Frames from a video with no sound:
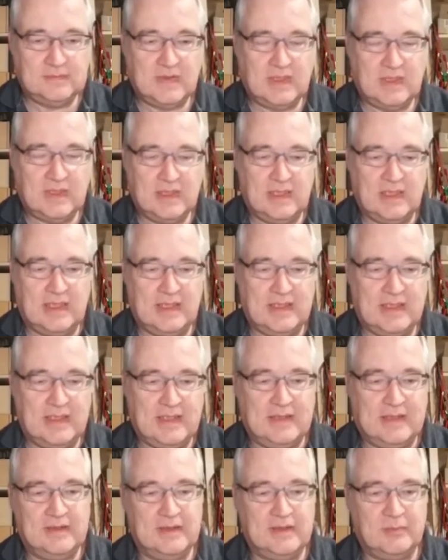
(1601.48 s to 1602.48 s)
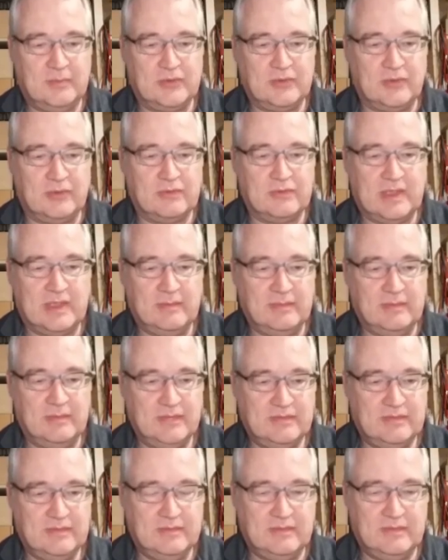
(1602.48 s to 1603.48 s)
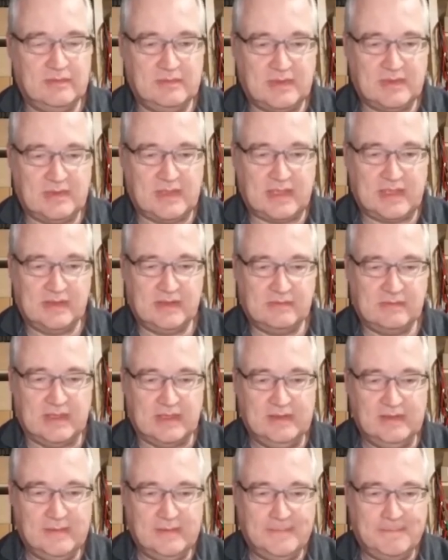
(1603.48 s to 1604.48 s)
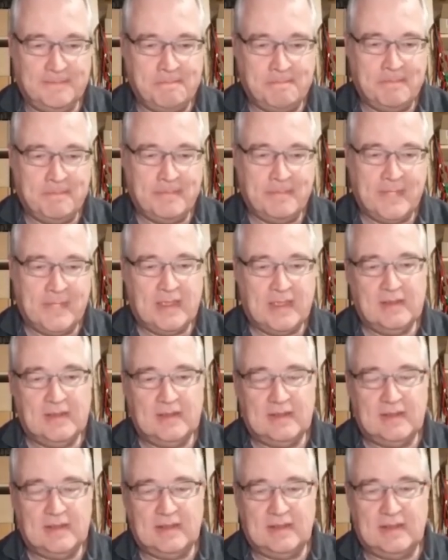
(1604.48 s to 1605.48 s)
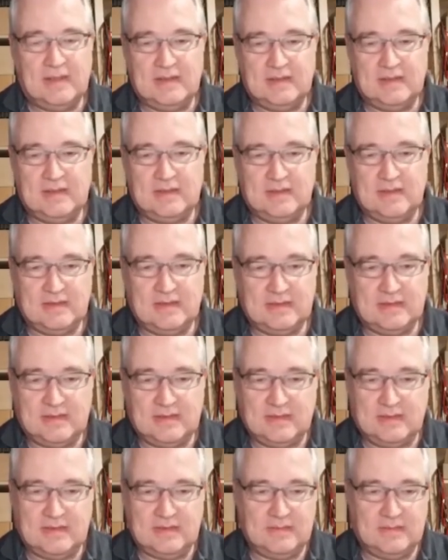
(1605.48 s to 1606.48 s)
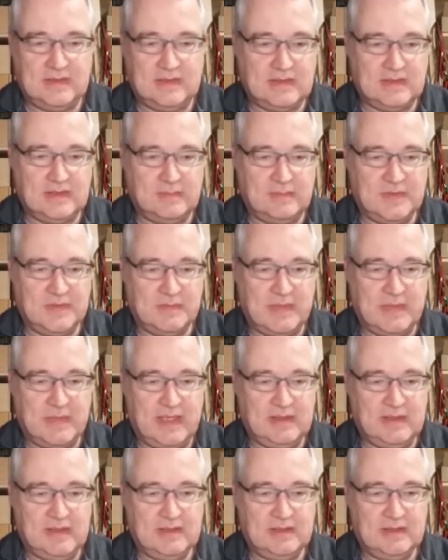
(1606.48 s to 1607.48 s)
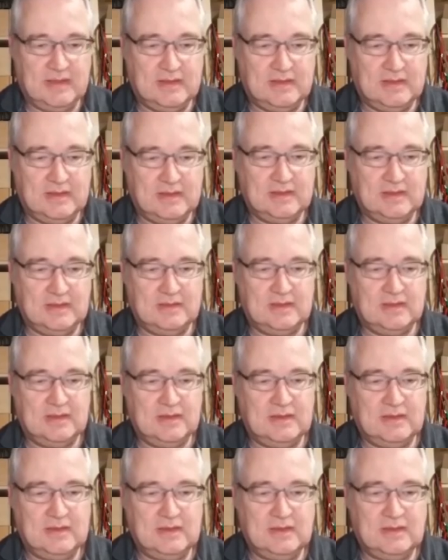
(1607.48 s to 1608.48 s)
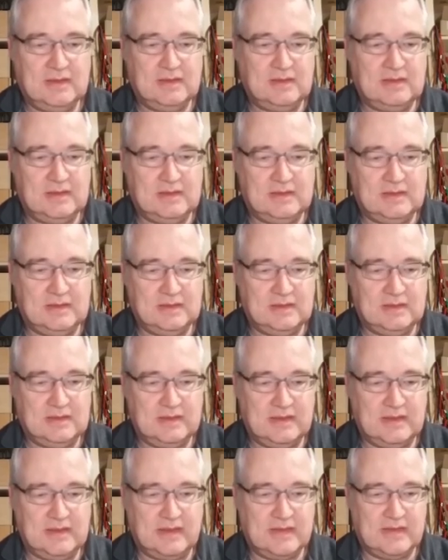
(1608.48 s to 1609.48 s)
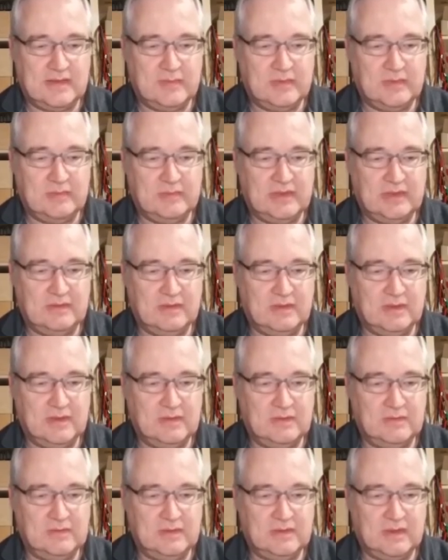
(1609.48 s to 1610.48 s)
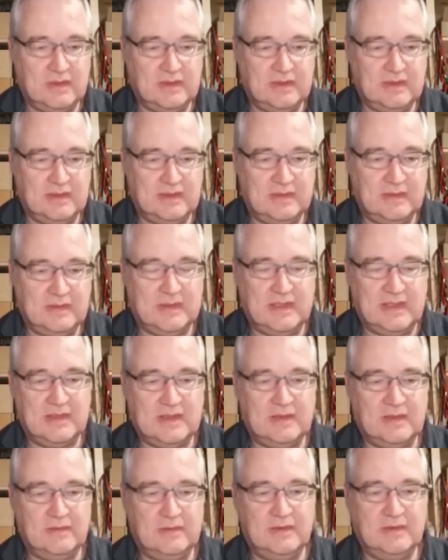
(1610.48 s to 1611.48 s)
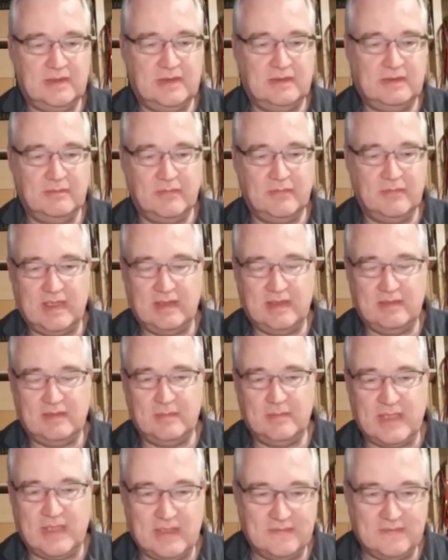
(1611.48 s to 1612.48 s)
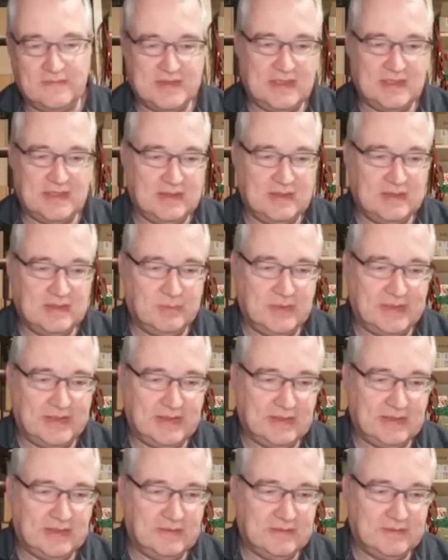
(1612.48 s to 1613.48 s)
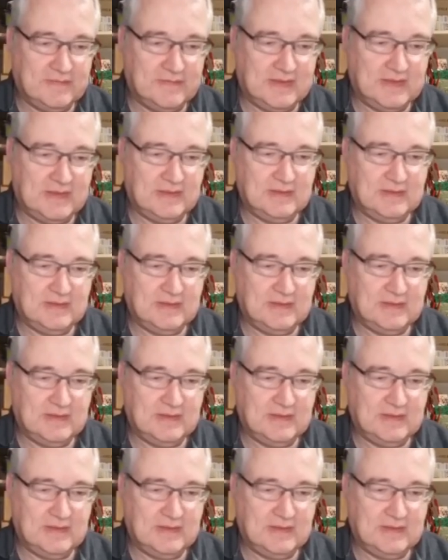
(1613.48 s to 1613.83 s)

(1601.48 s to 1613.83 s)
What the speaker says: and then the program to actually run. And when it comes back, it takes a moment to load. OnTTY is loaded. You may have seen the blinking of the